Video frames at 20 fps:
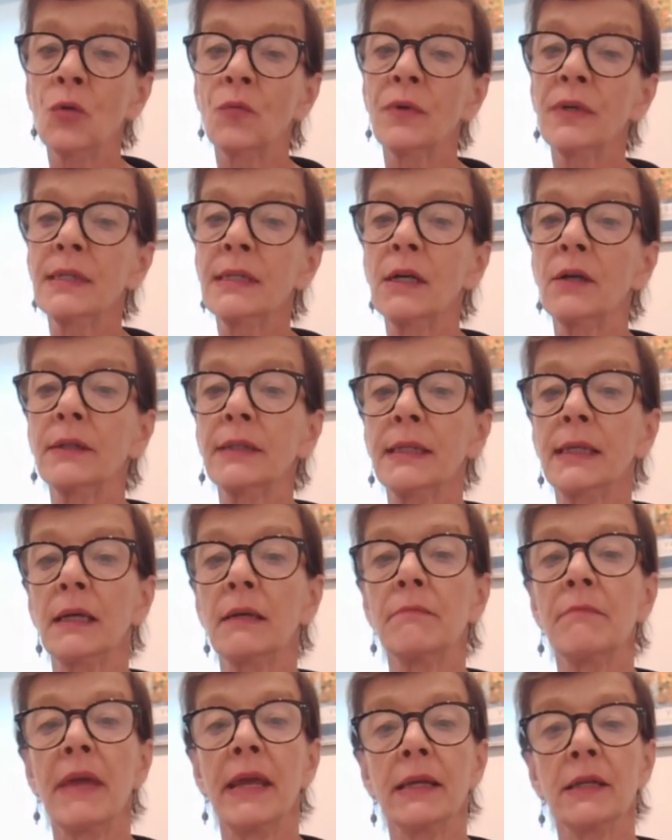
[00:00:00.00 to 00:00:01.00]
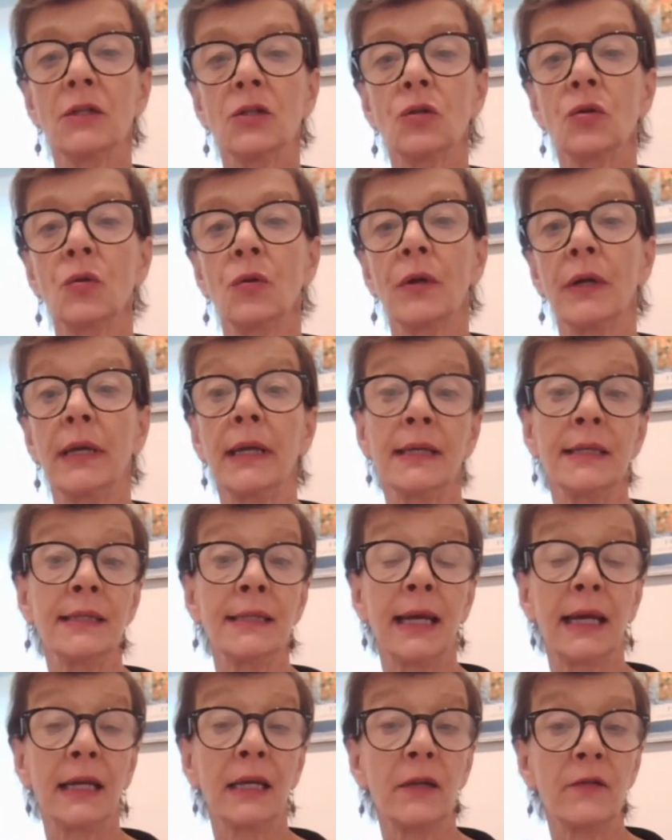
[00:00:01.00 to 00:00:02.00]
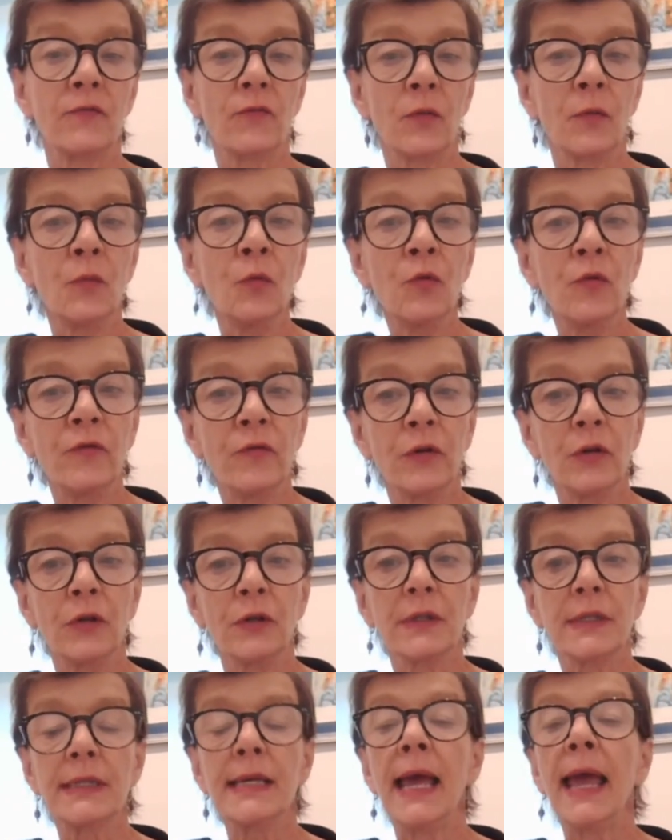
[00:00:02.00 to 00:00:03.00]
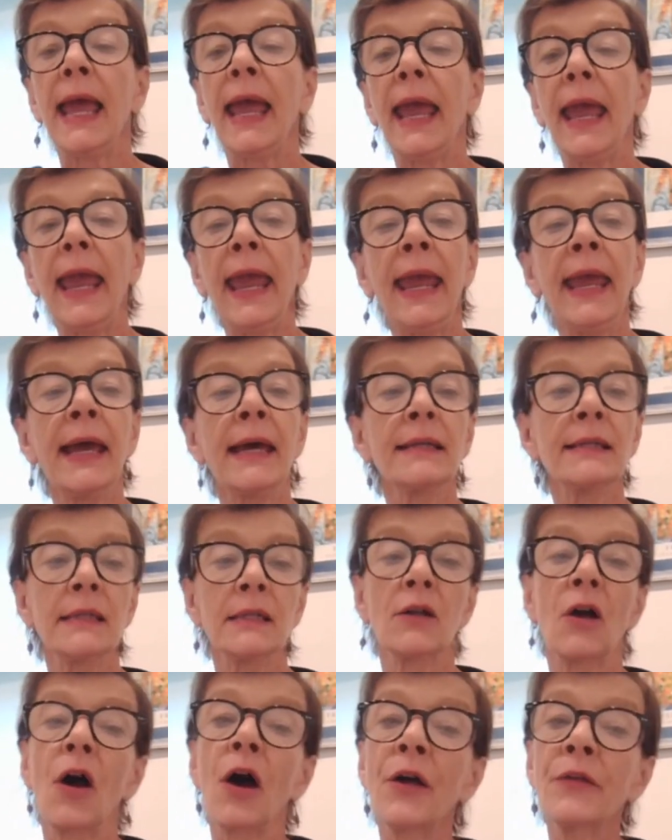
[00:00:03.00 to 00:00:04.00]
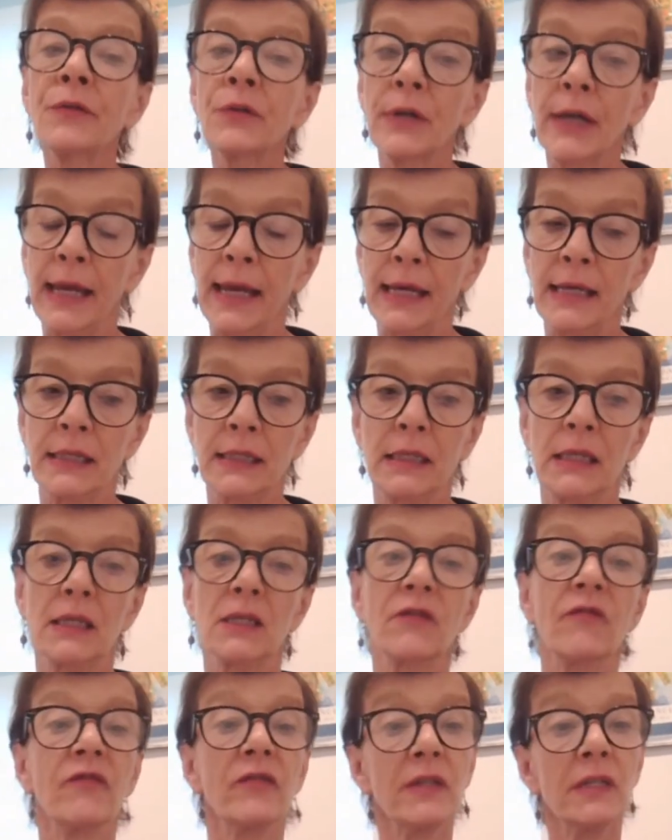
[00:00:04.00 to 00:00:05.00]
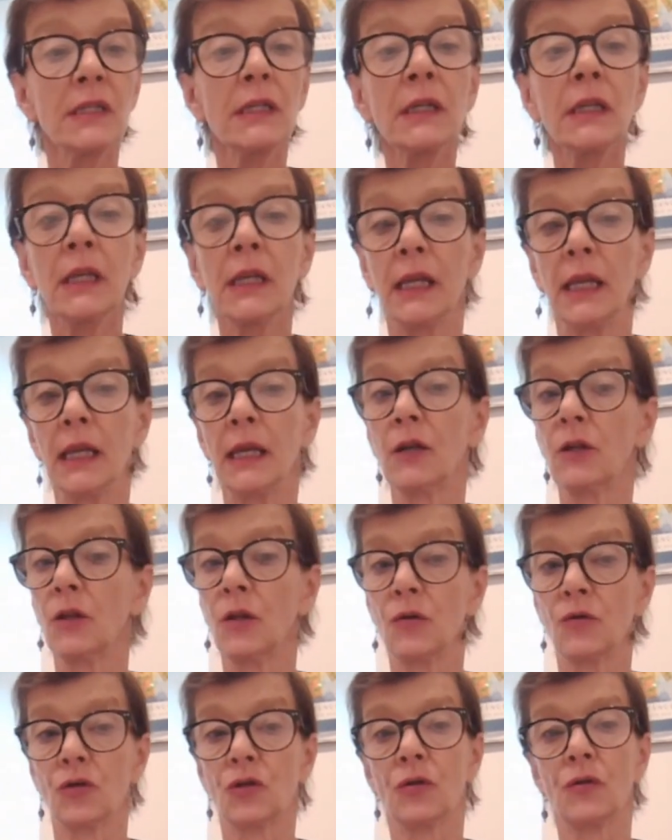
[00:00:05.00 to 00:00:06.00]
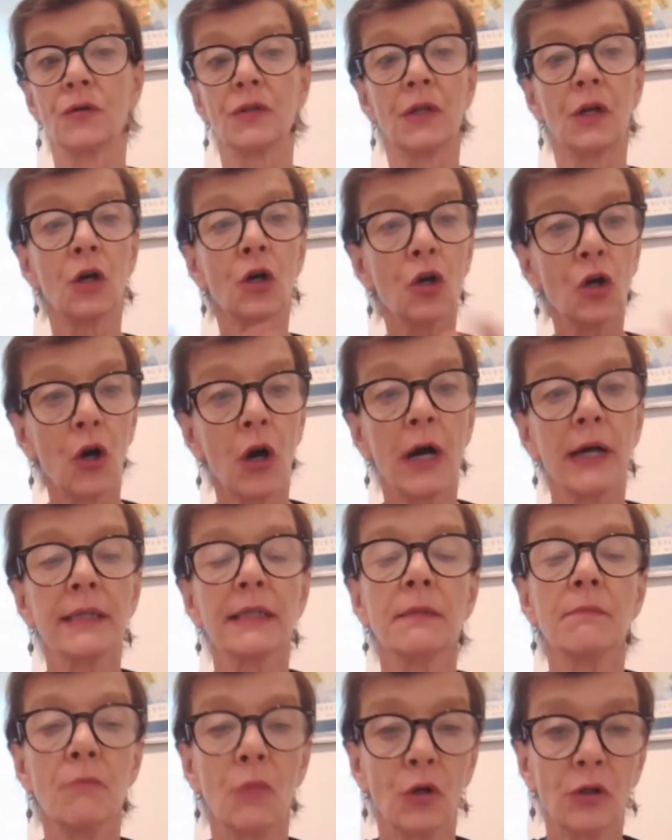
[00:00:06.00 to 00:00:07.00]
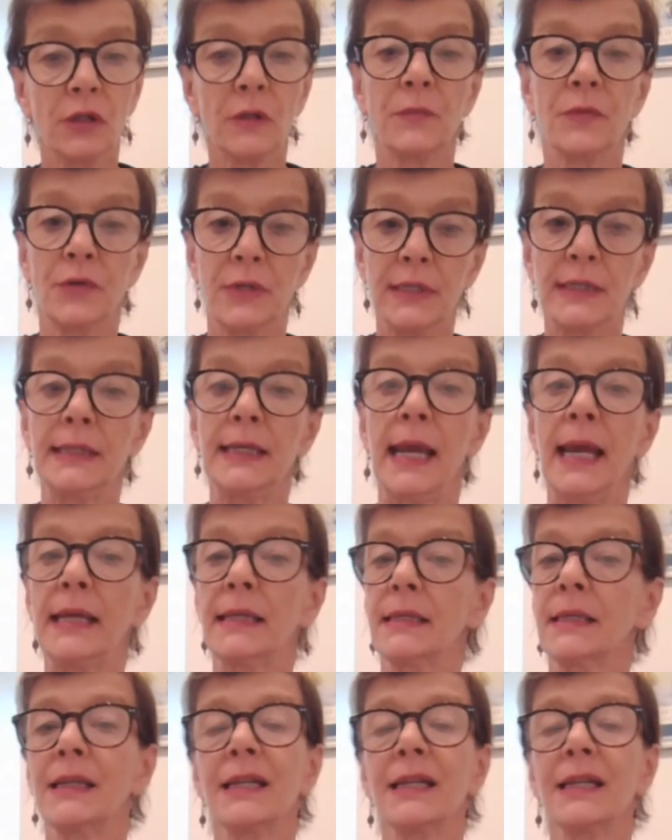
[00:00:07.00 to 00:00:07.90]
resulting in mandatory executive removals and, in other cases, facility closures across multiple states.